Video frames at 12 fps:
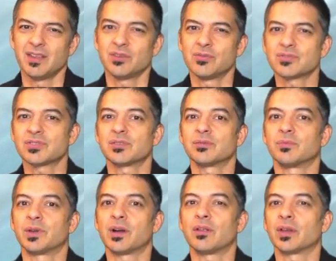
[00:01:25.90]
Usually
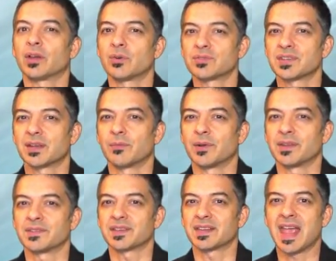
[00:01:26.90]
we call it ghosting when
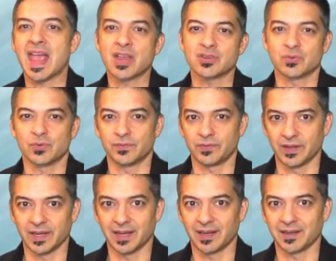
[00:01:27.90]
it's a casual
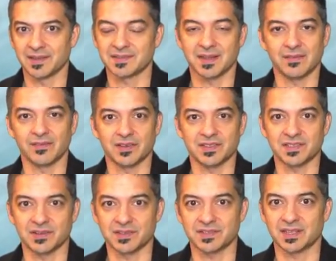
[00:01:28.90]
fling and it's not a very
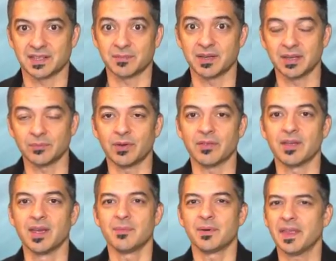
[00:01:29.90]
serious thing to begin with.
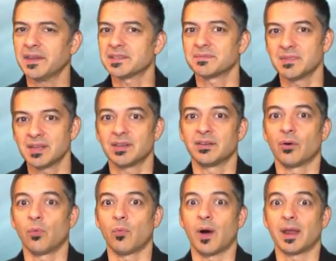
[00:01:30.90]
But that doesn't mean you
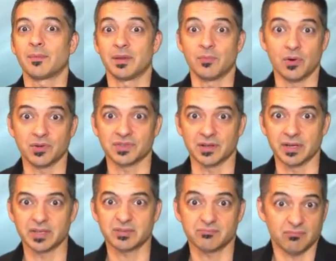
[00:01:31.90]
don't want to be more
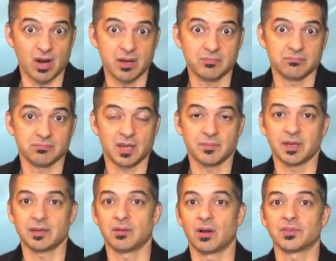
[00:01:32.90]
serious, right? I
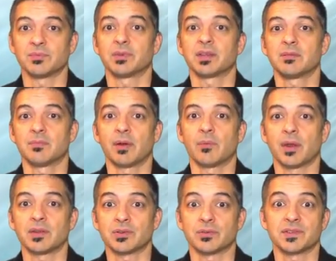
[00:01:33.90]
mean, ultimately you might
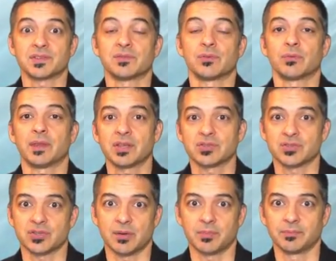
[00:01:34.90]
want to turn this into a
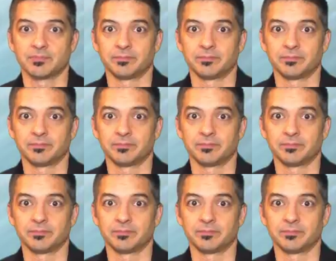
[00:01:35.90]
relationship.